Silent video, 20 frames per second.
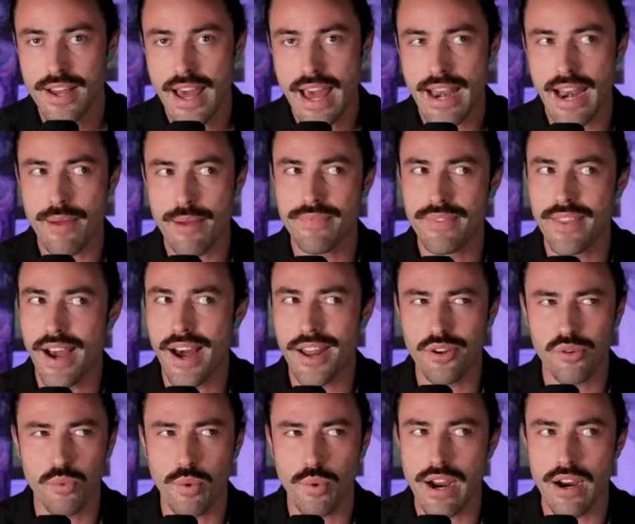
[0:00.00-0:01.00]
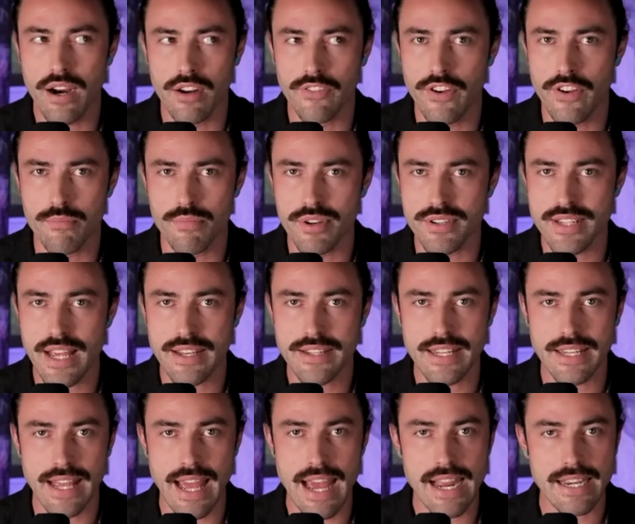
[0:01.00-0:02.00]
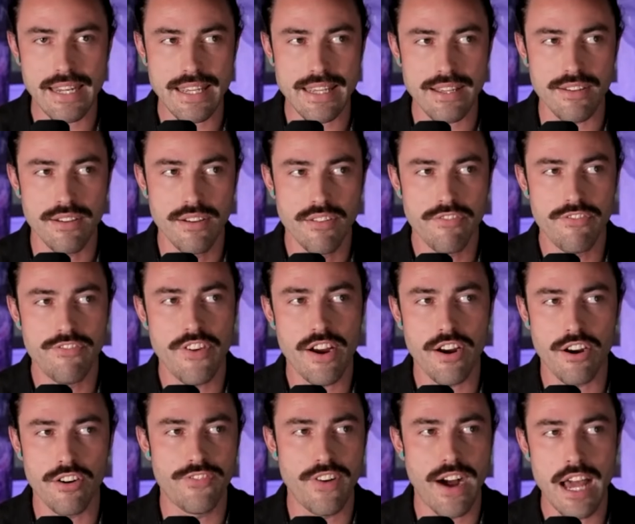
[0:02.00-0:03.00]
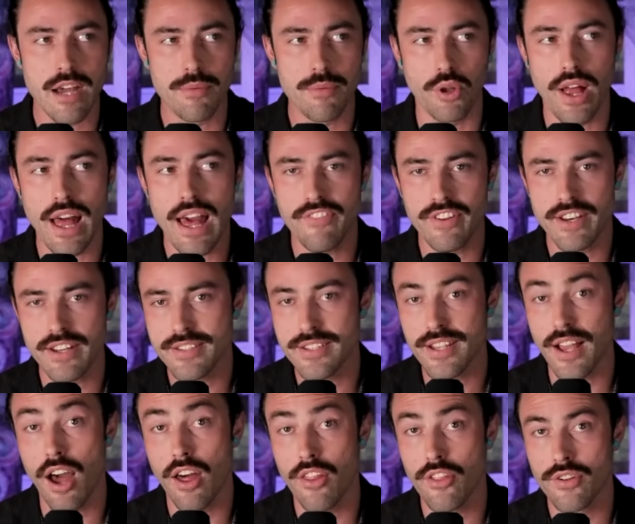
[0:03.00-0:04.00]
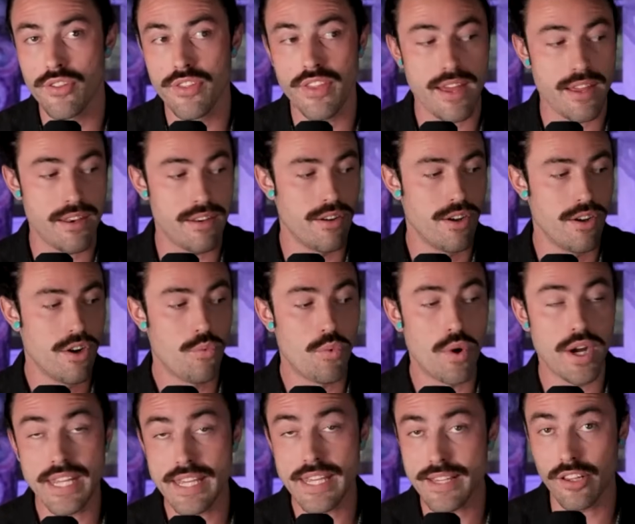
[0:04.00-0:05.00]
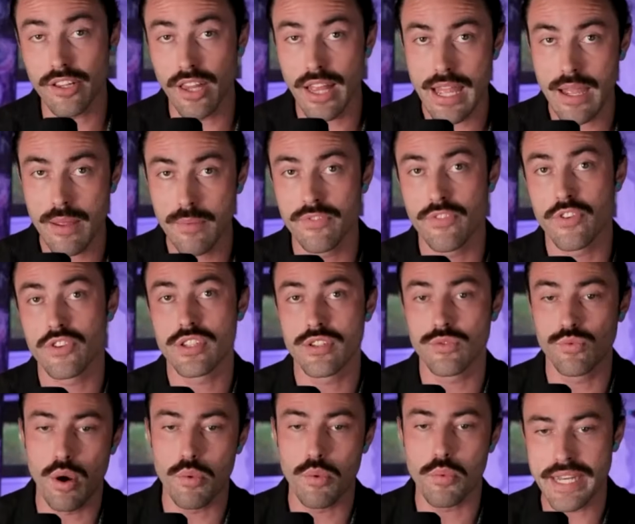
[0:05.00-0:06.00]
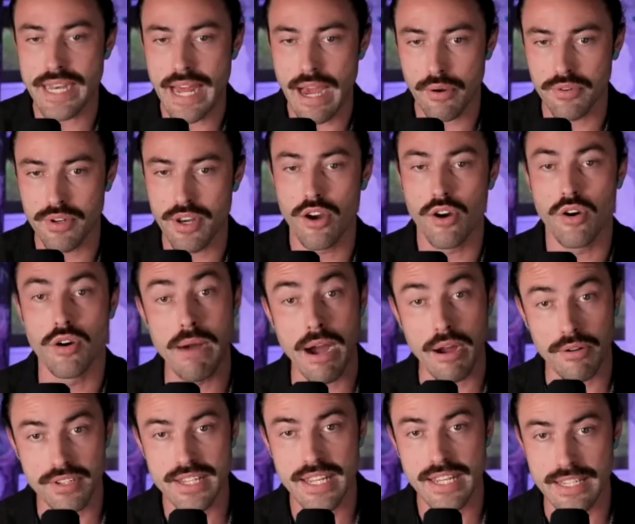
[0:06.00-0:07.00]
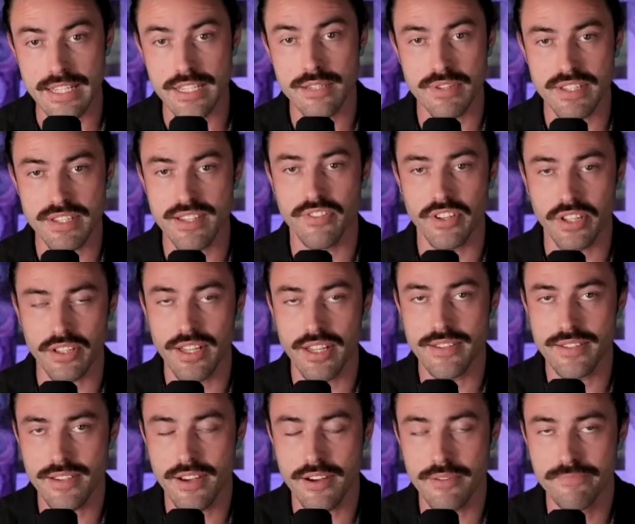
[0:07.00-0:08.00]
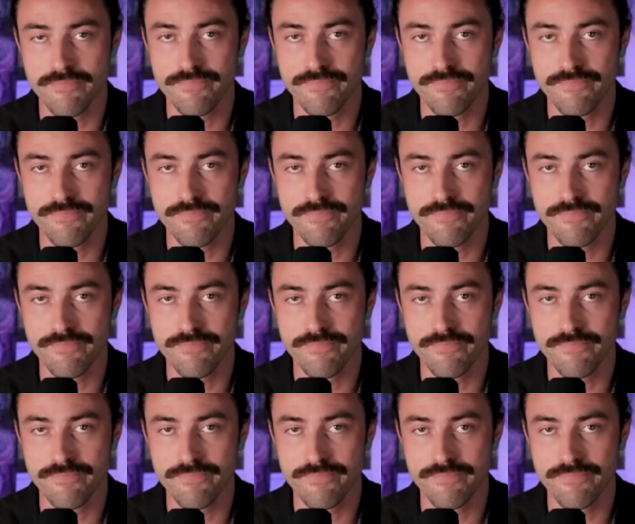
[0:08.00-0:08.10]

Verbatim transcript: And I'm not aware of him presenting any verifiable evidence other than what he claimed versus what we now know about Diddy specifically. So